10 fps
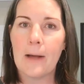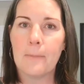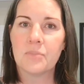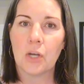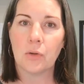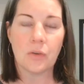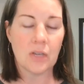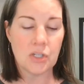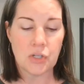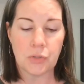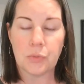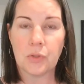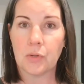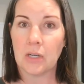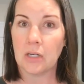So you can do
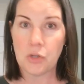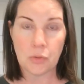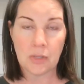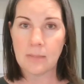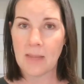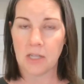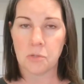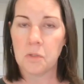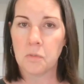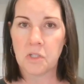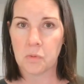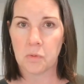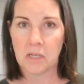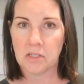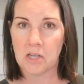your new lead management, which is what
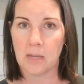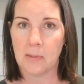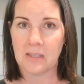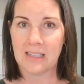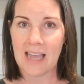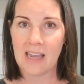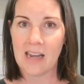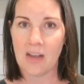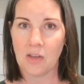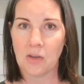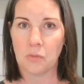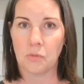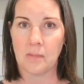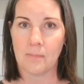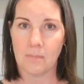we're going to talk about today, and how you can
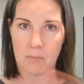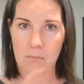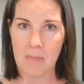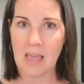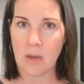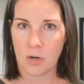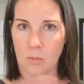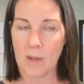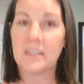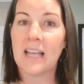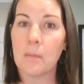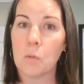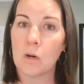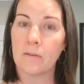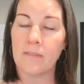really make your website
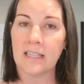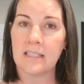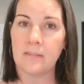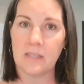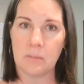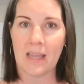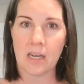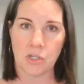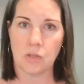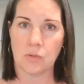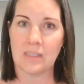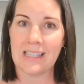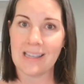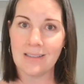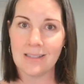more effective in managing those
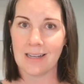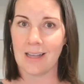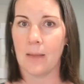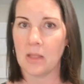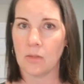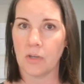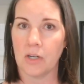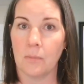leads that come in through your